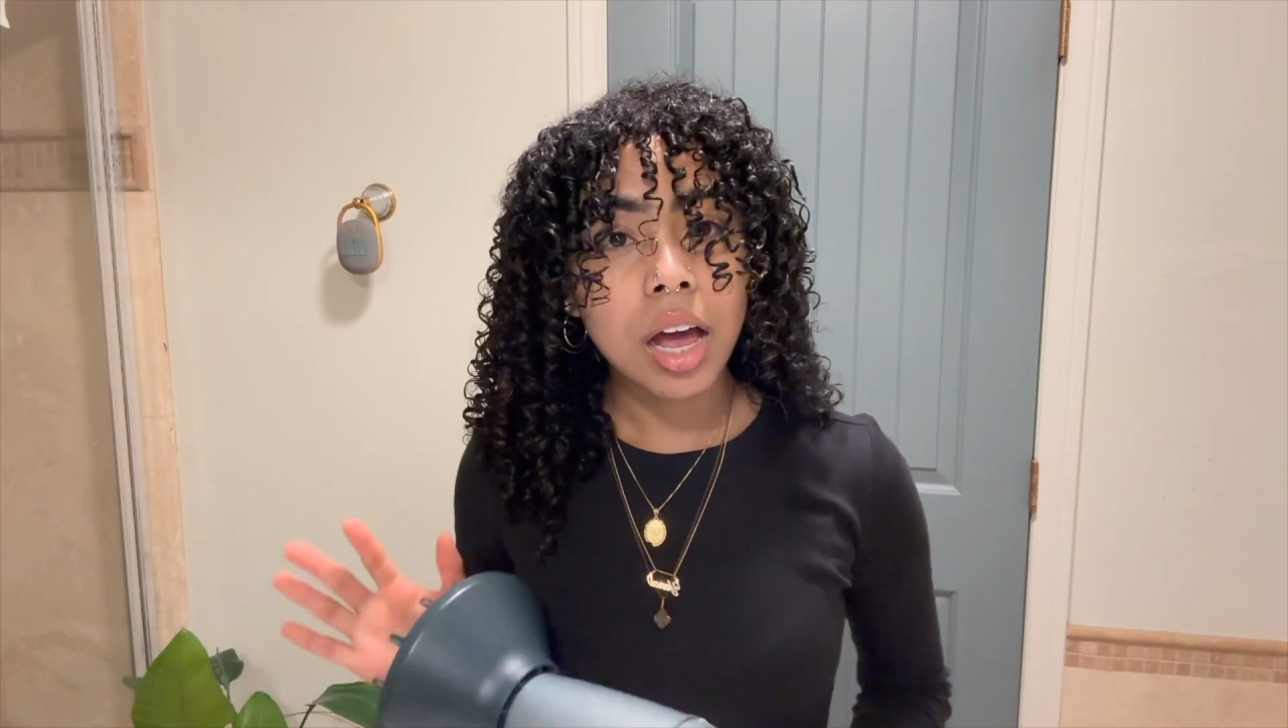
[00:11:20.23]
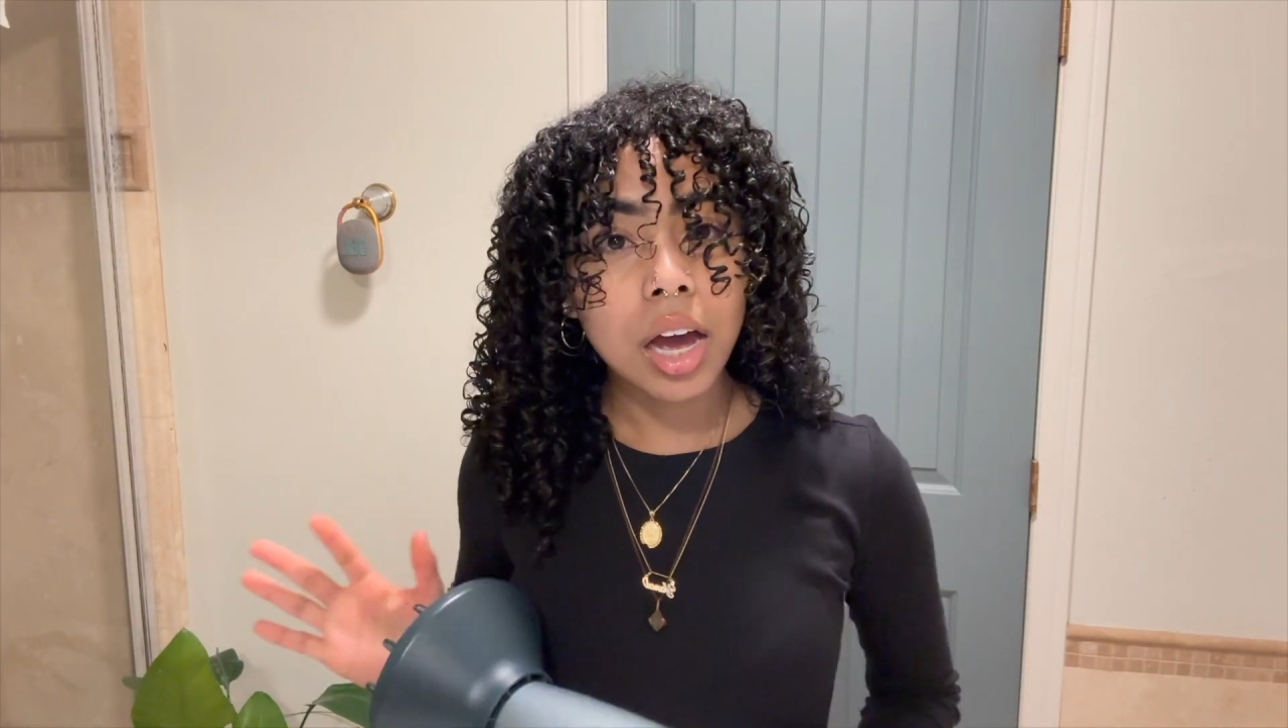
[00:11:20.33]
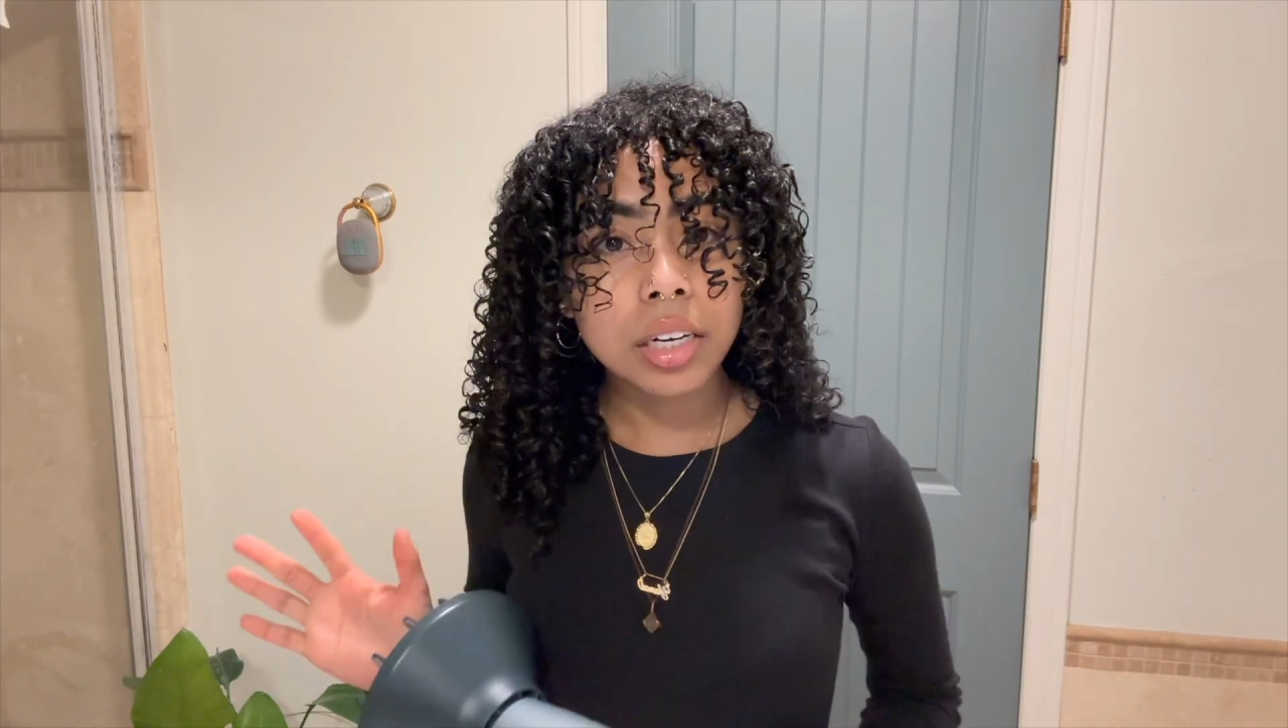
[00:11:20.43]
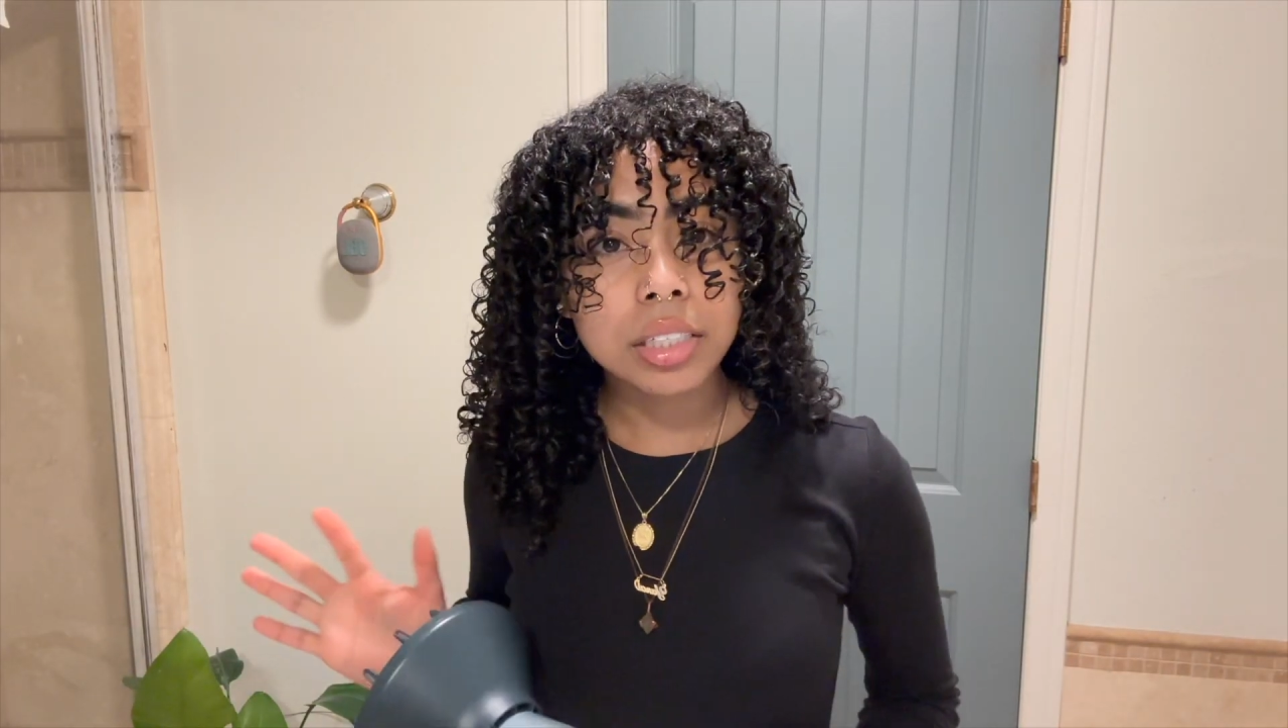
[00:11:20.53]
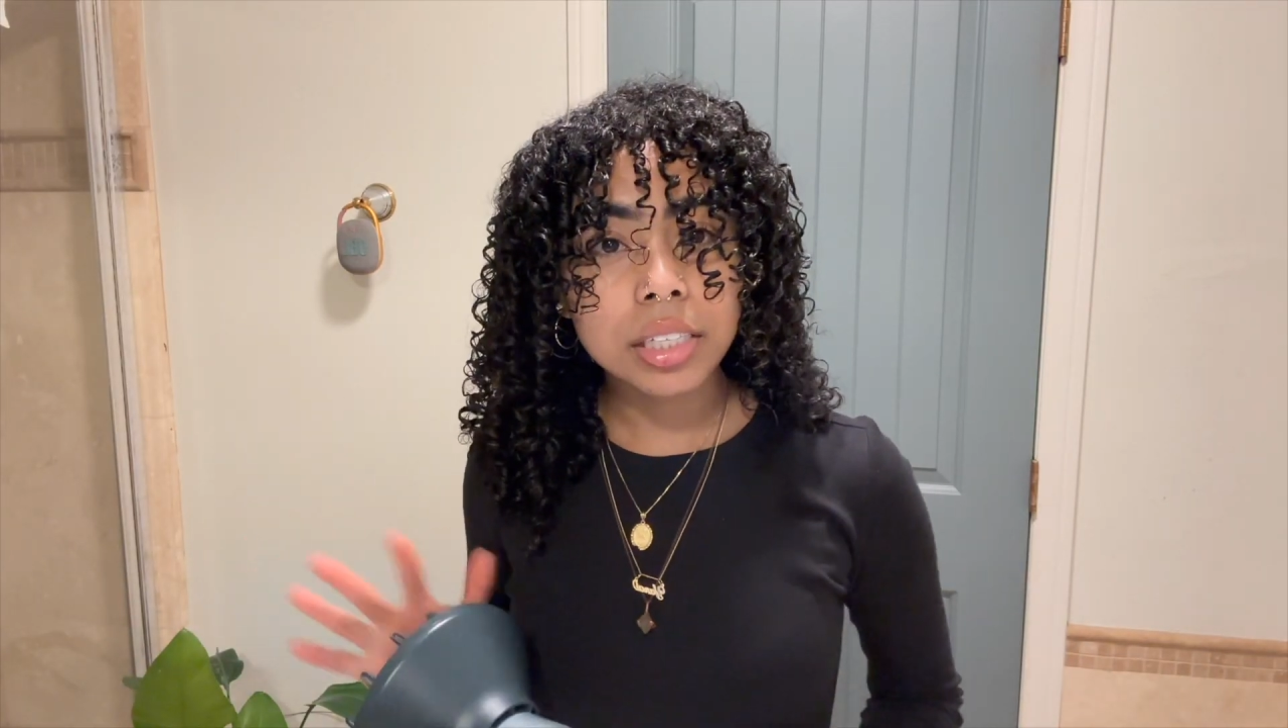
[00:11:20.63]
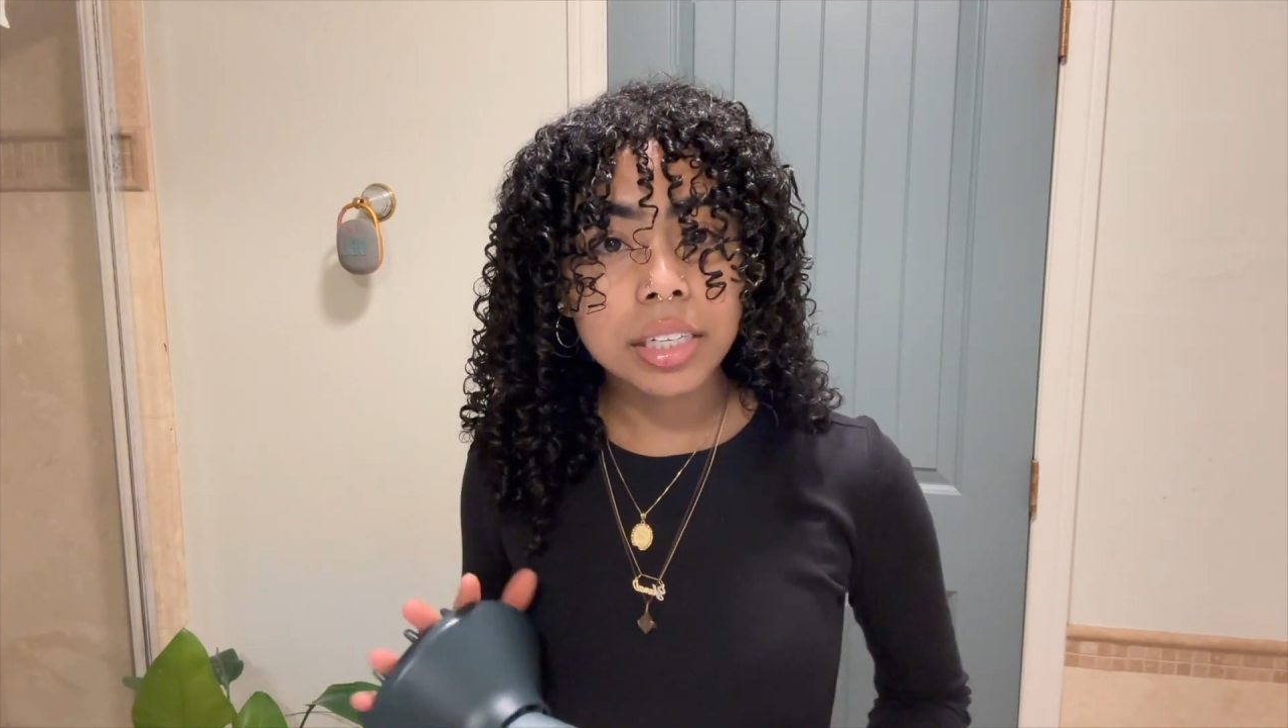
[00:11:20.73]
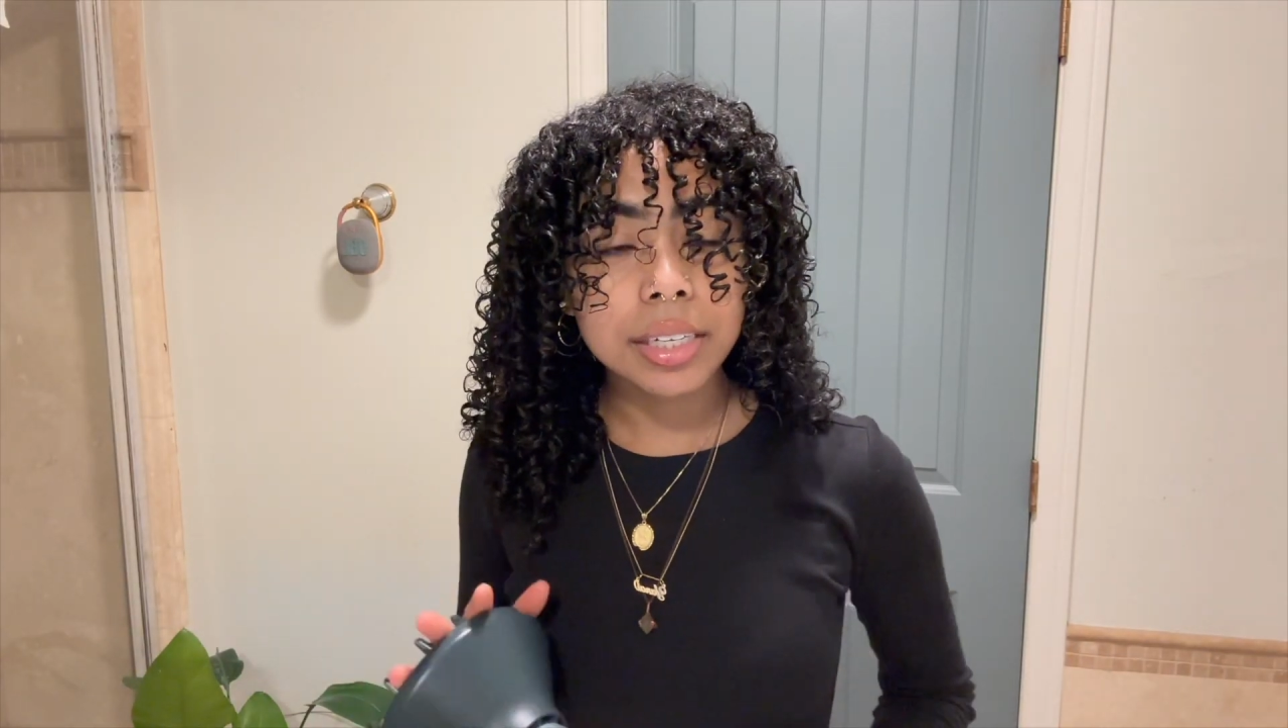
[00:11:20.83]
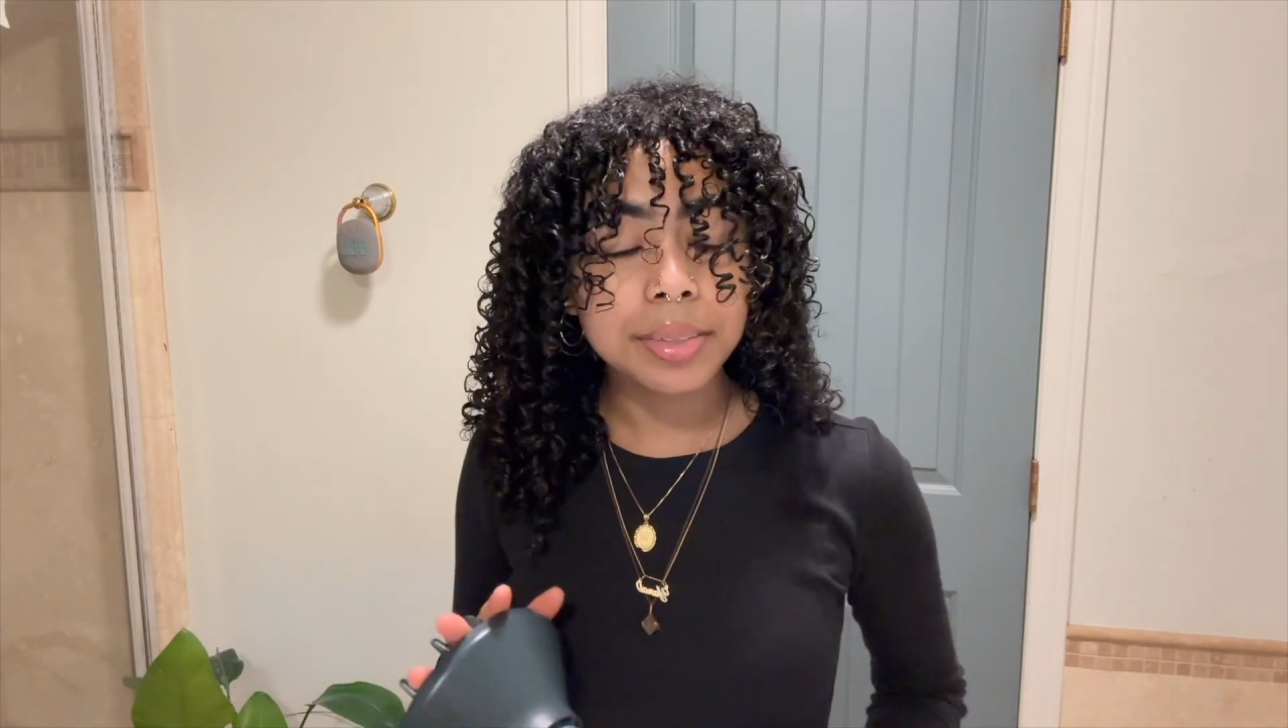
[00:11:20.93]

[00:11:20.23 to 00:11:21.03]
honestly,